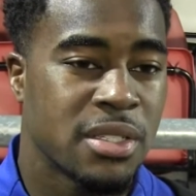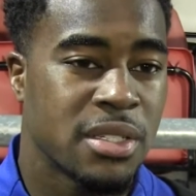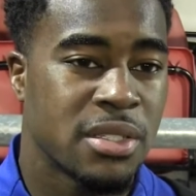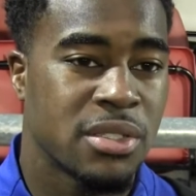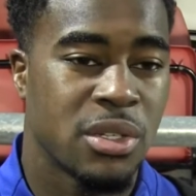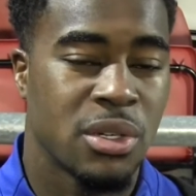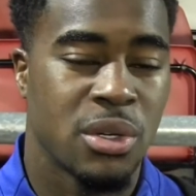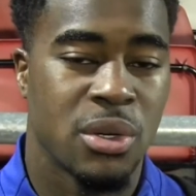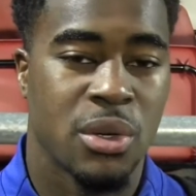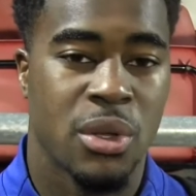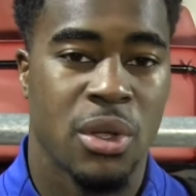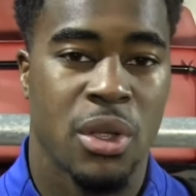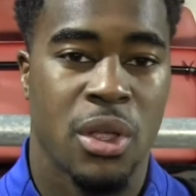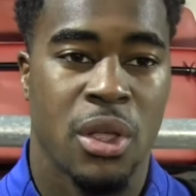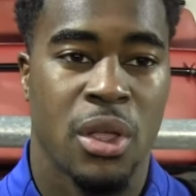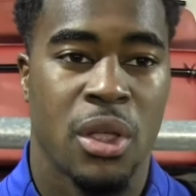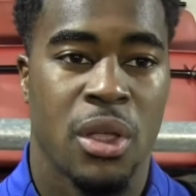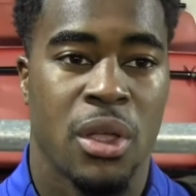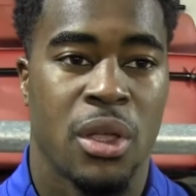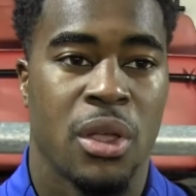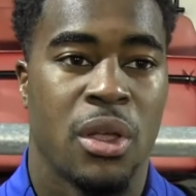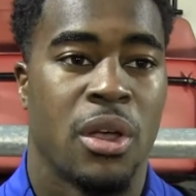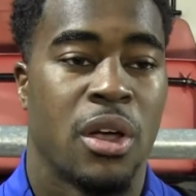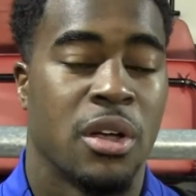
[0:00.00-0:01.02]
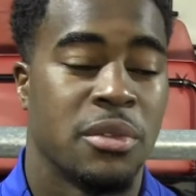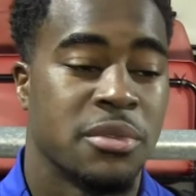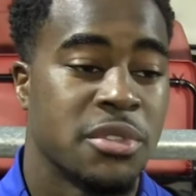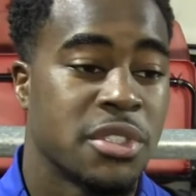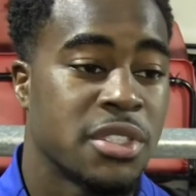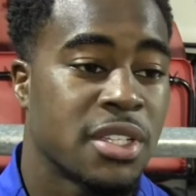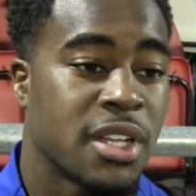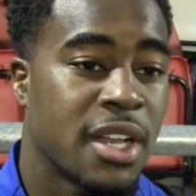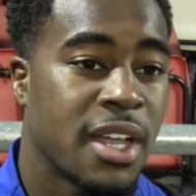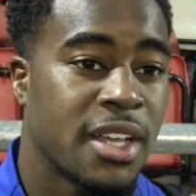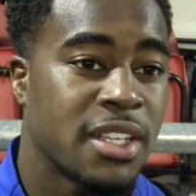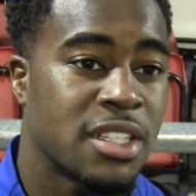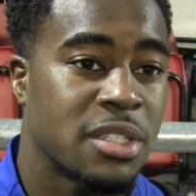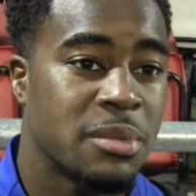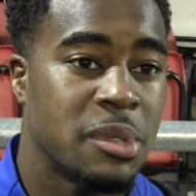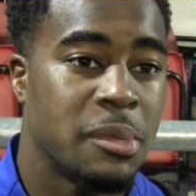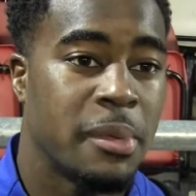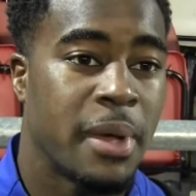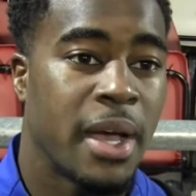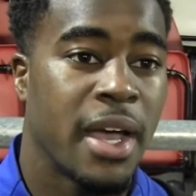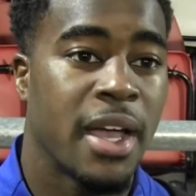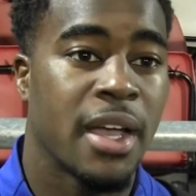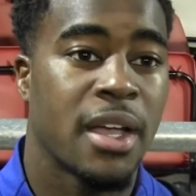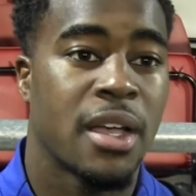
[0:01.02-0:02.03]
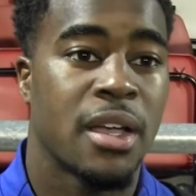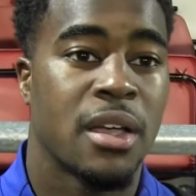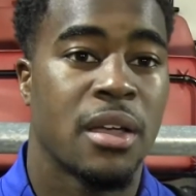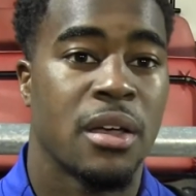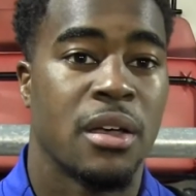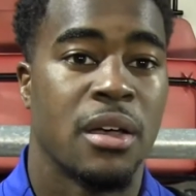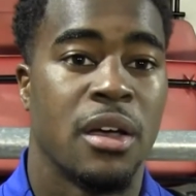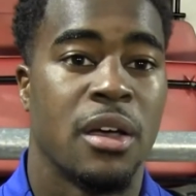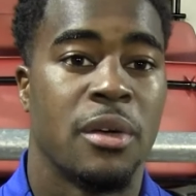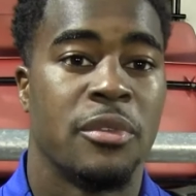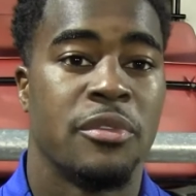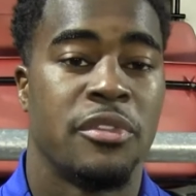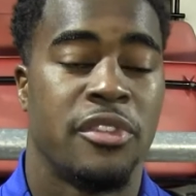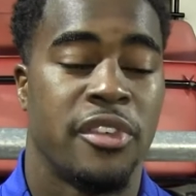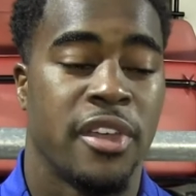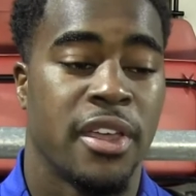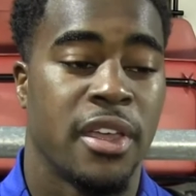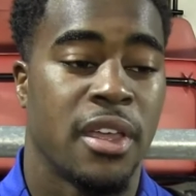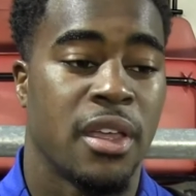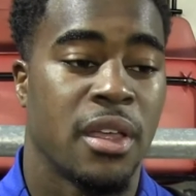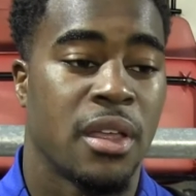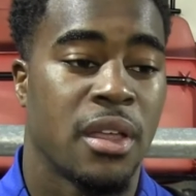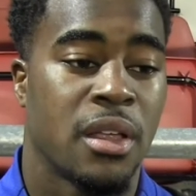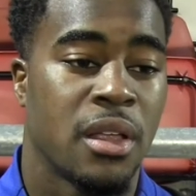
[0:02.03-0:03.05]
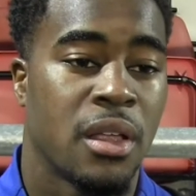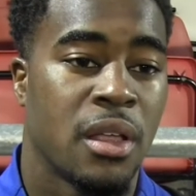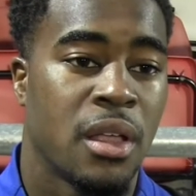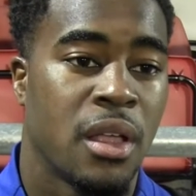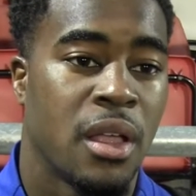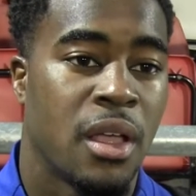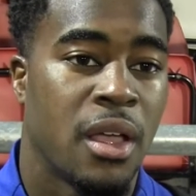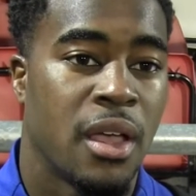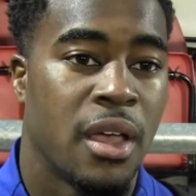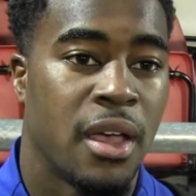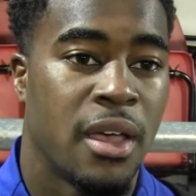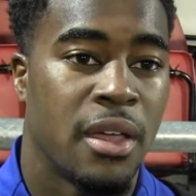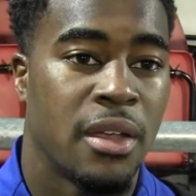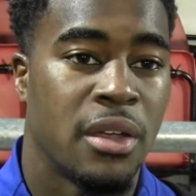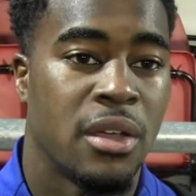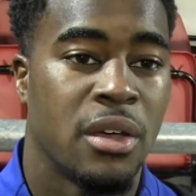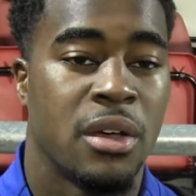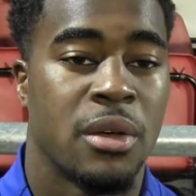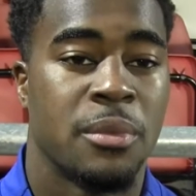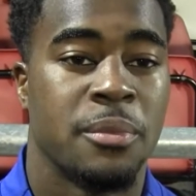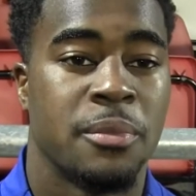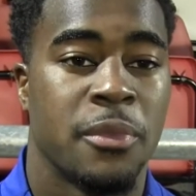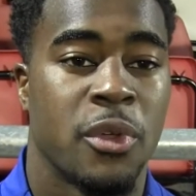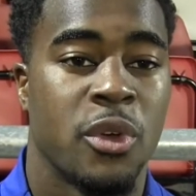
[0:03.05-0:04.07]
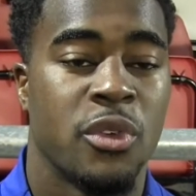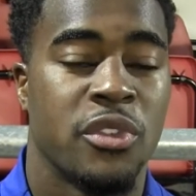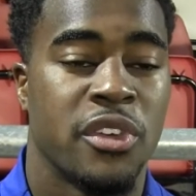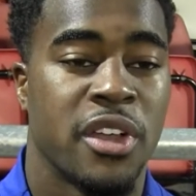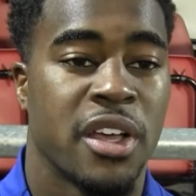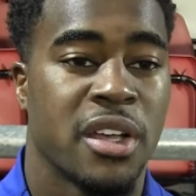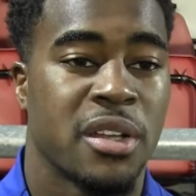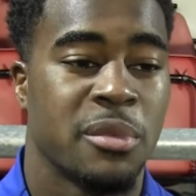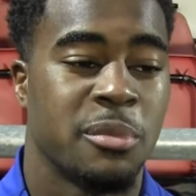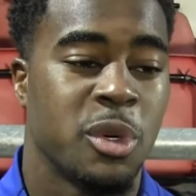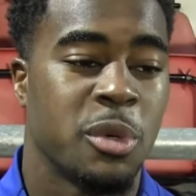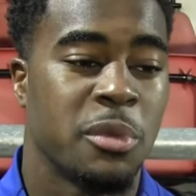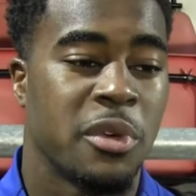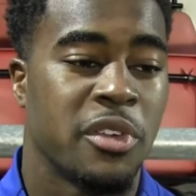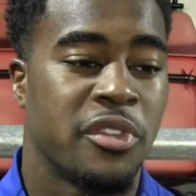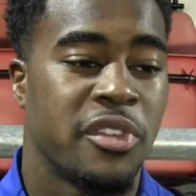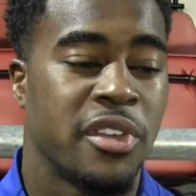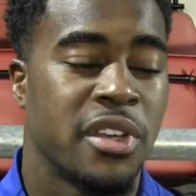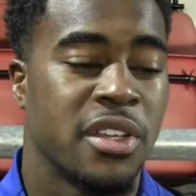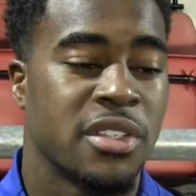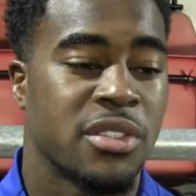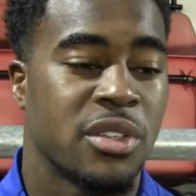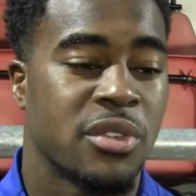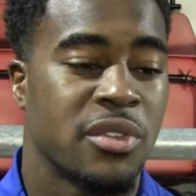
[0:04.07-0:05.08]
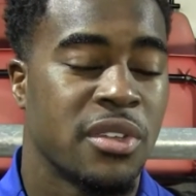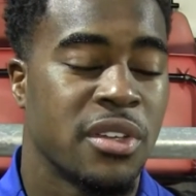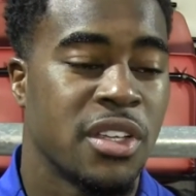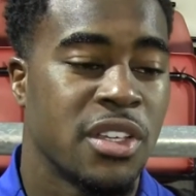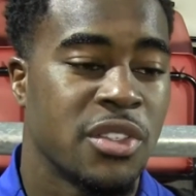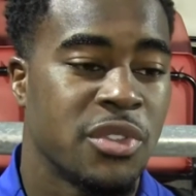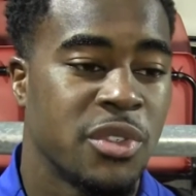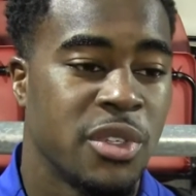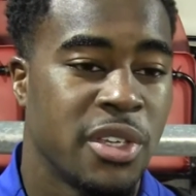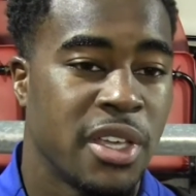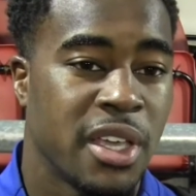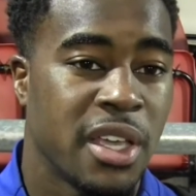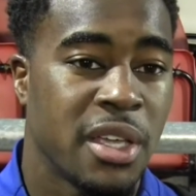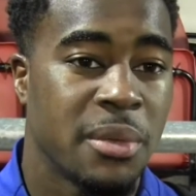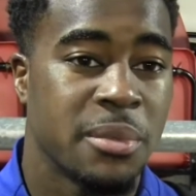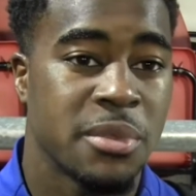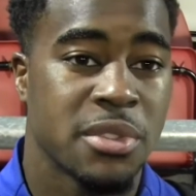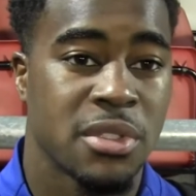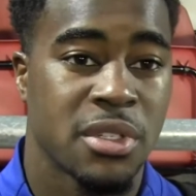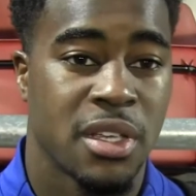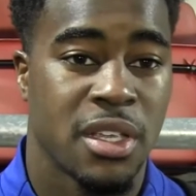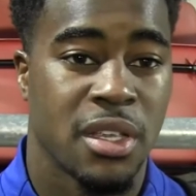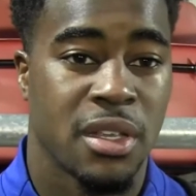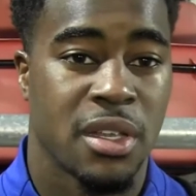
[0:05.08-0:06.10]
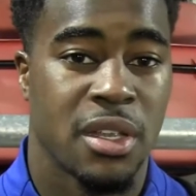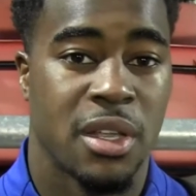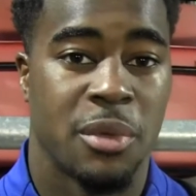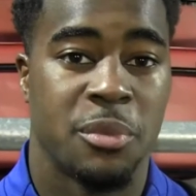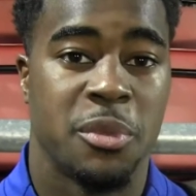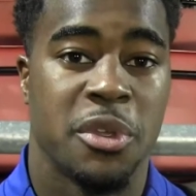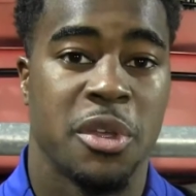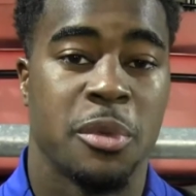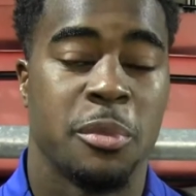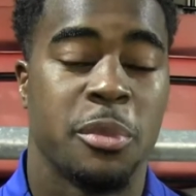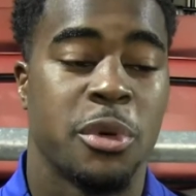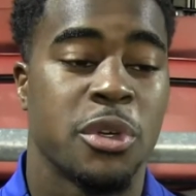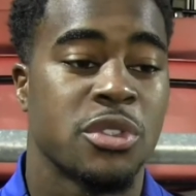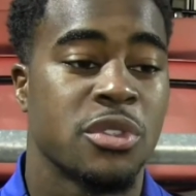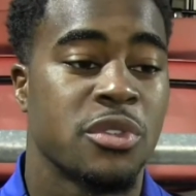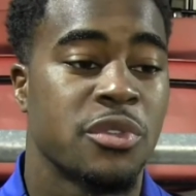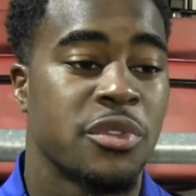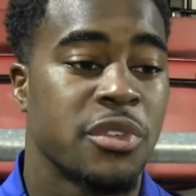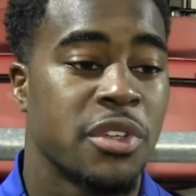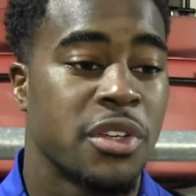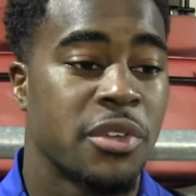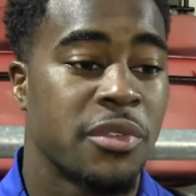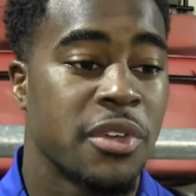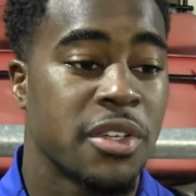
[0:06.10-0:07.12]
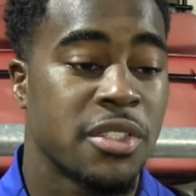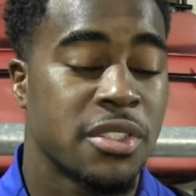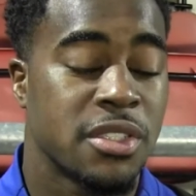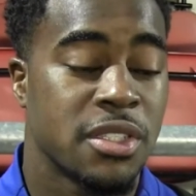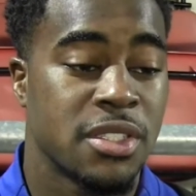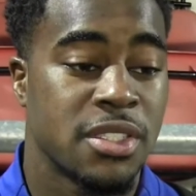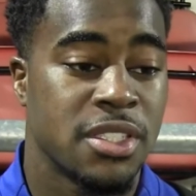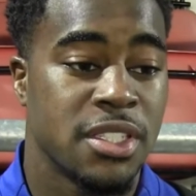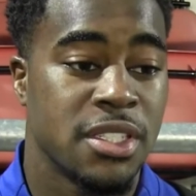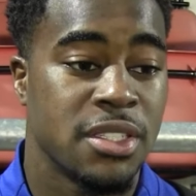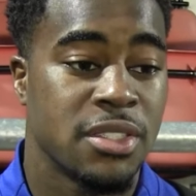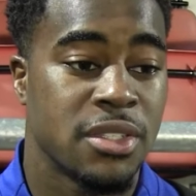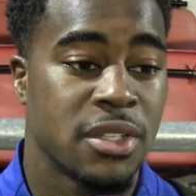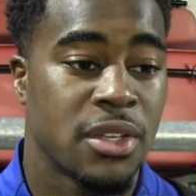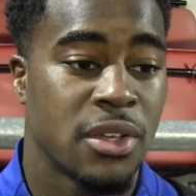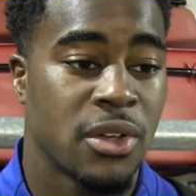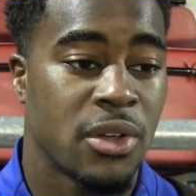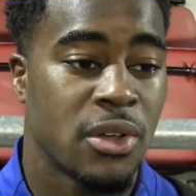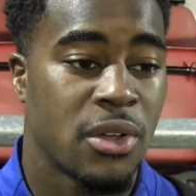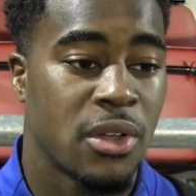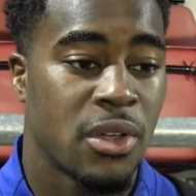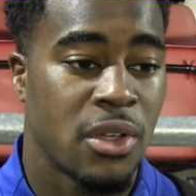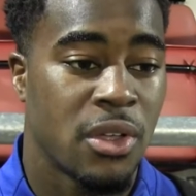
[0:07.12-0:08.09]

So I'm just glad to be back um, fit and um, hopefully I can build my fitness over the next few games and, and can push on for the rest of the season now.